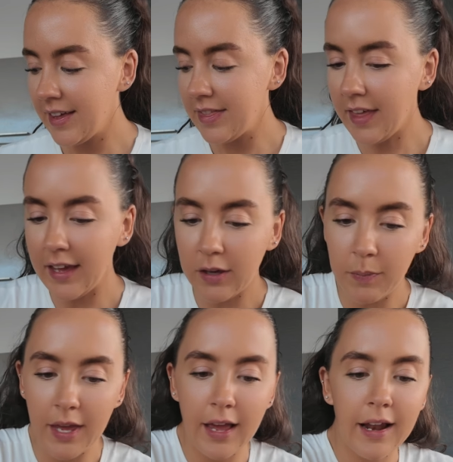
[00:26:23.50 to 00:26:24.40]
thank
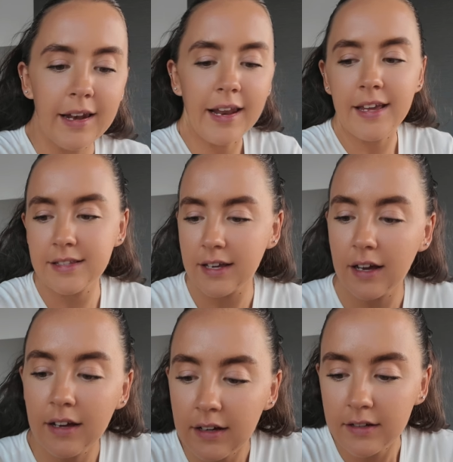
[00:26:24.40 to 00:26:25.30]
me
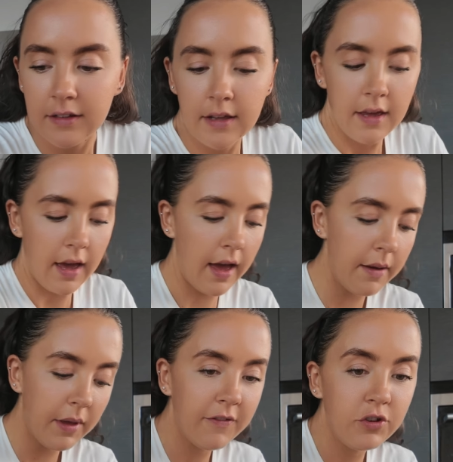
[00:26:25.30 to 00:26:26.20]
later.
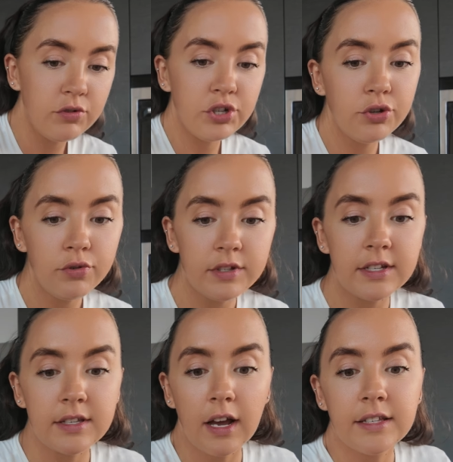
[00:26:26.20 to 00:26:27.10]
If you do
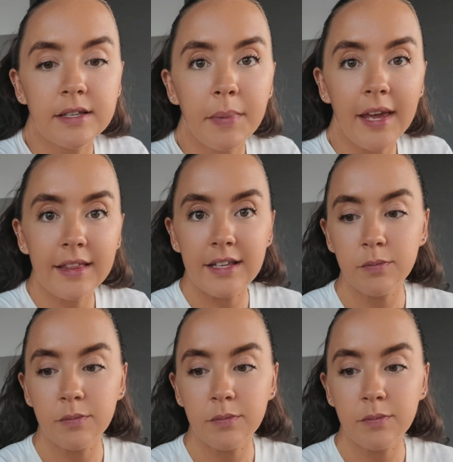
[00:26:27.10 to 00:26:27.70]
decide to make these,